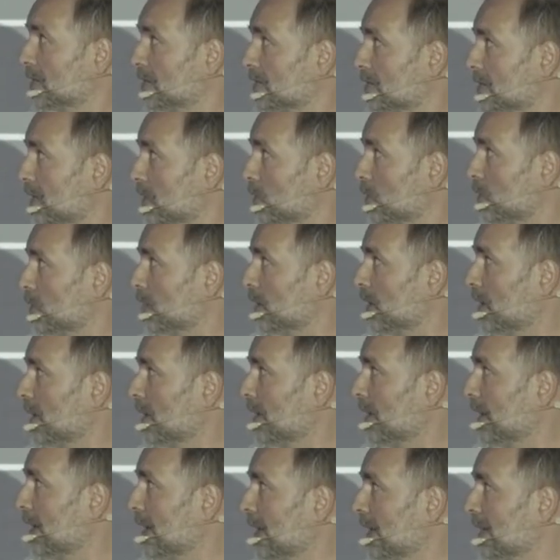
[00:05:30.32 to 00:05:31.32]
So,
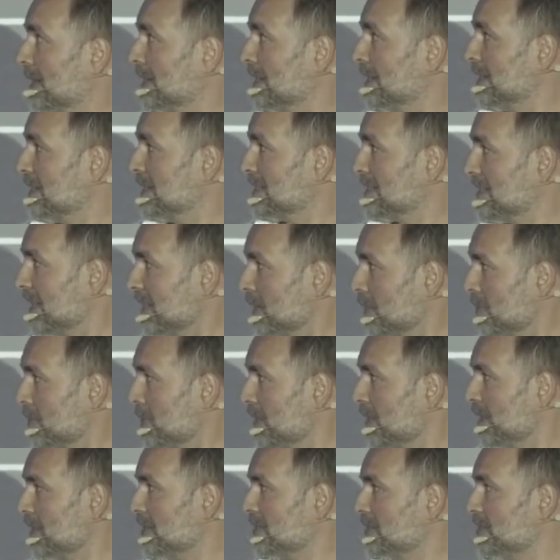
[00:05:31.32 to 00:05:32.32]
second
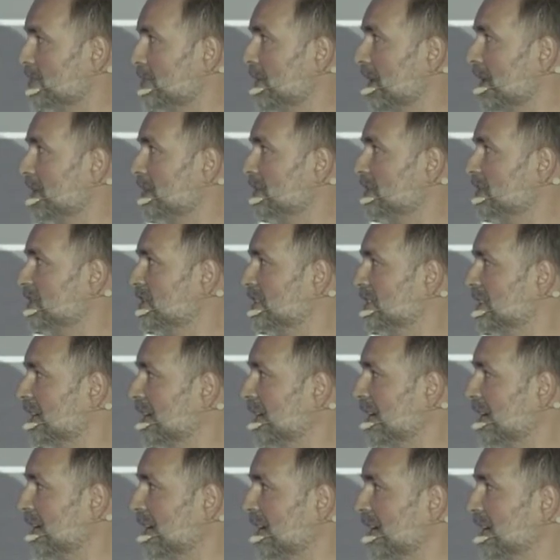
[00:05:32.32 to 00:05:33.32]
thing is that
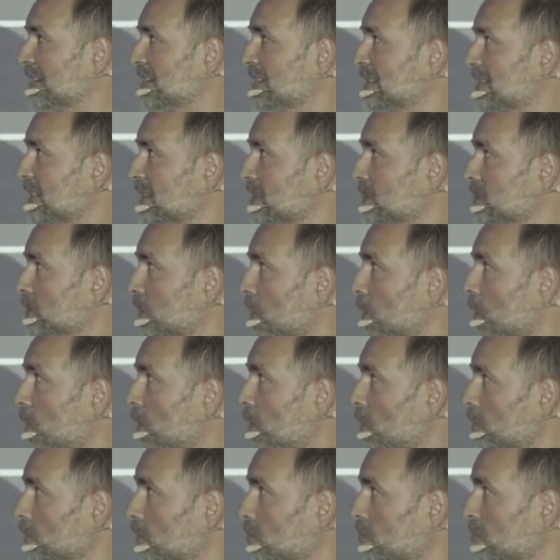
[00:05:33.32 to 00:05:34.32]
since
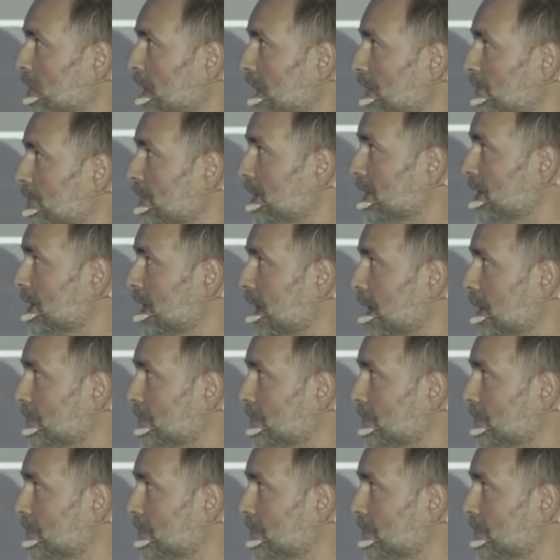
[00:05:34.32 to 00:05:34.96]
all traffic